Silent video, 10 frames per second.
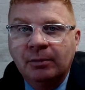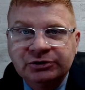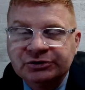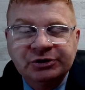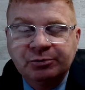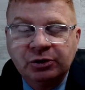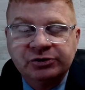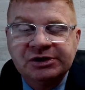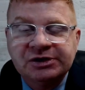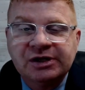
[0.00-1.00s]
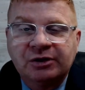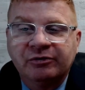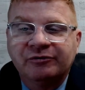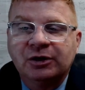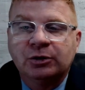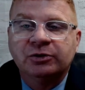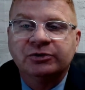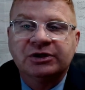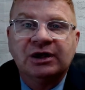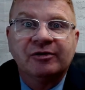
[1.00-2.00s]
emergency proceeds that are available
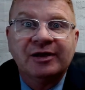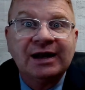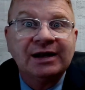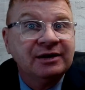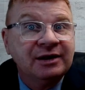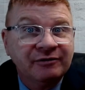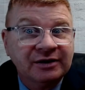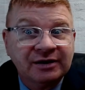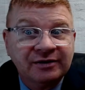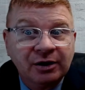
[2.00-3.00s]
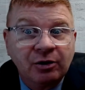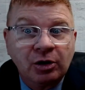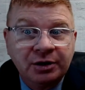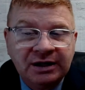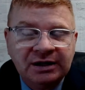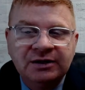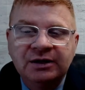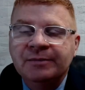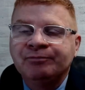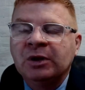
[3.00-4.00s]
to cover that in the event that they are needed.
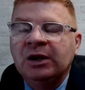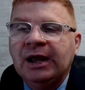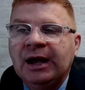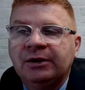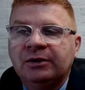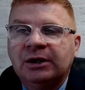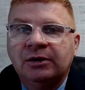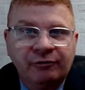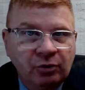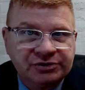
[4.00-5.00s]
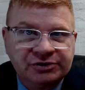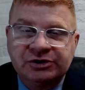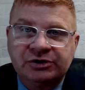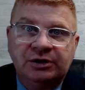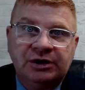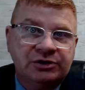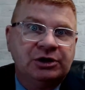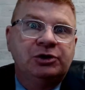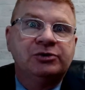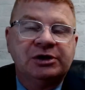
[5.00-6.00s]
And of course, this
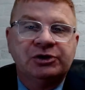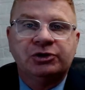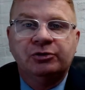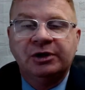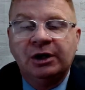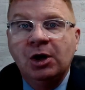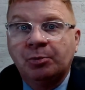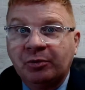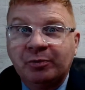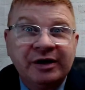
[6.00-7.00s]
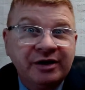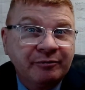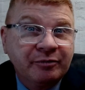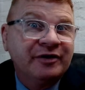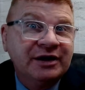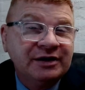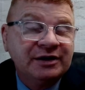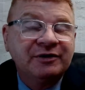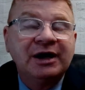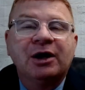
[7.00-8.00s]
continues into the
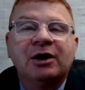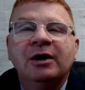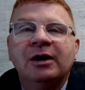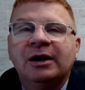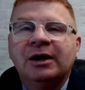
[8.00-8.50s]
preventative care